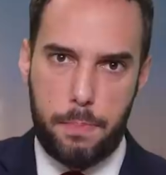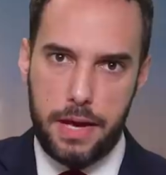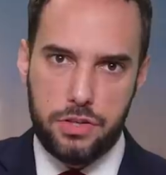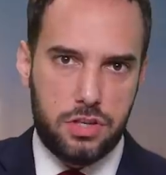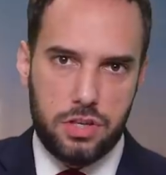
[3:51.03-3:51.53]
But
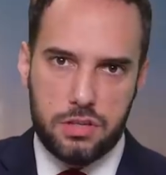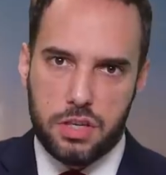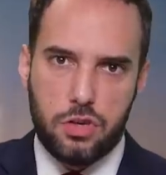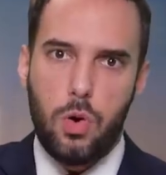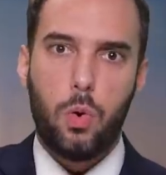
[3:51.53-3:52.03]
Beijing just
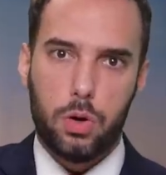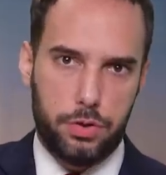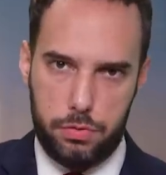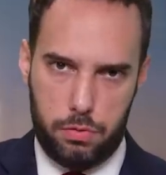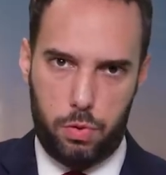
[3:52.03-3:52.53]

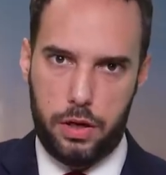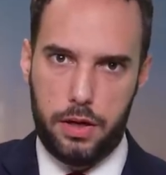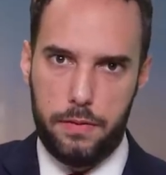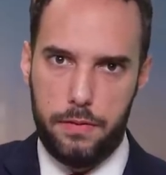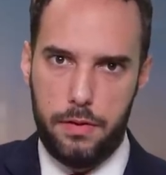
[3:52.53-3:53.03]
ignored the
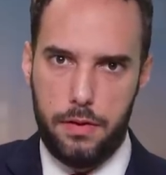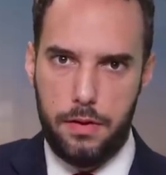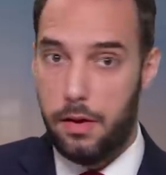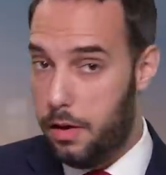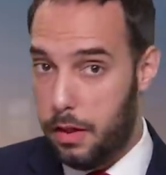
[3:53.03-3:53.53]
ruling.
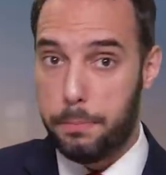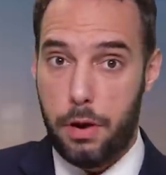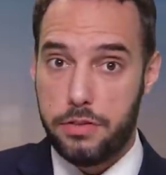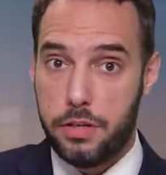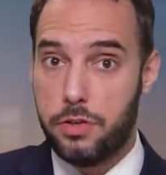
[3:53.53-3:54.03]
And then
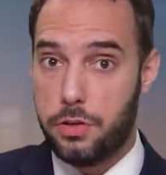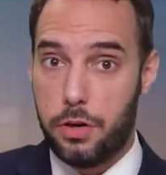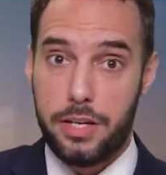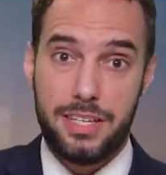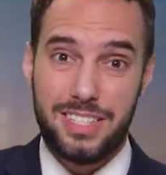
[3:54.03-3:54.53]
President Duterte